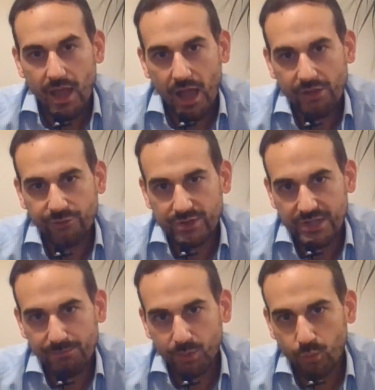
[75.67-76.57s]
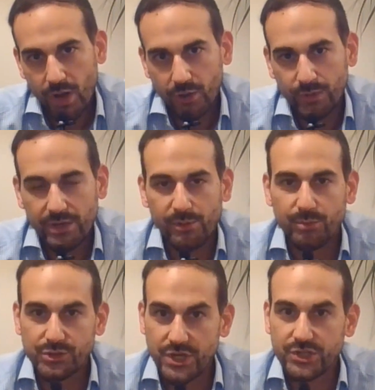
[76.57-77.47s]
I, for example, work with a
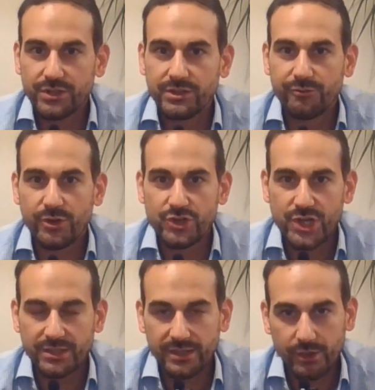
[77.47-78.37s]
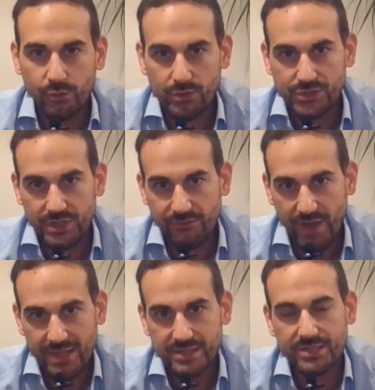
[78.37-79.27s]
proposition differentiated across
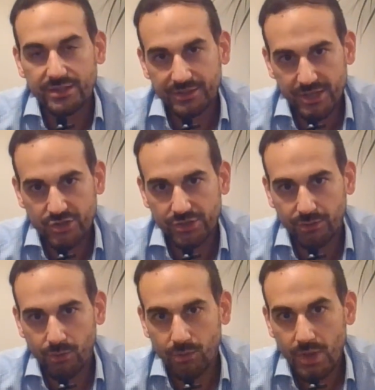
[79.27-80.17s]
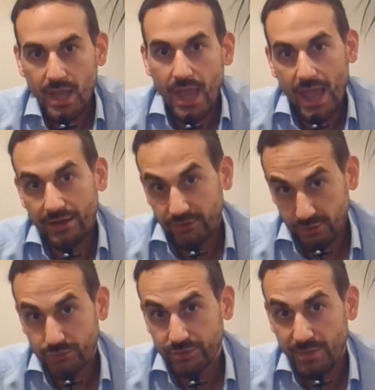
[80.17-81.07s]
events, digital, and
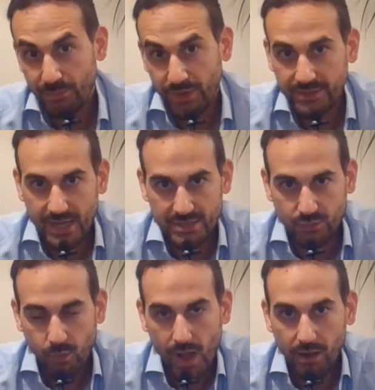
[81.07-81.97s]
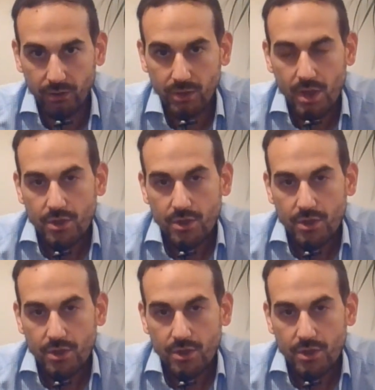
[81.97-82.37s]
used to be print as well.